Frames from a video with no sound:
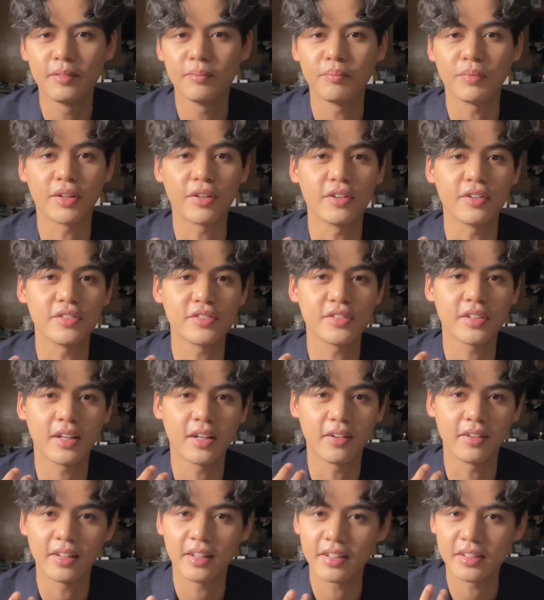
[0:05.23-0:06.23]
because
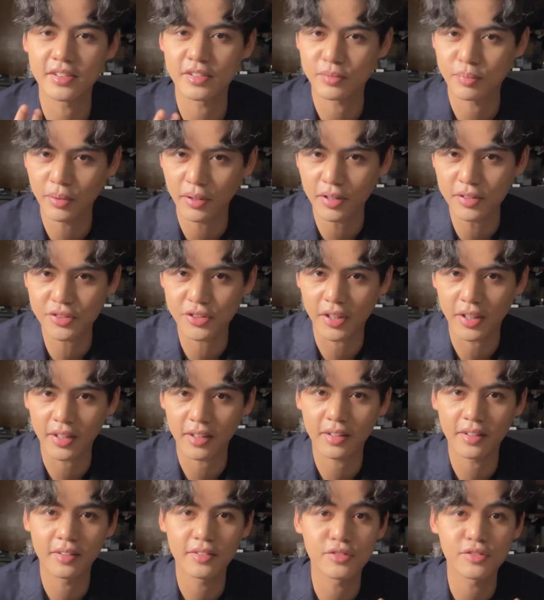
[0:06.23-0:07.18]
our latest project,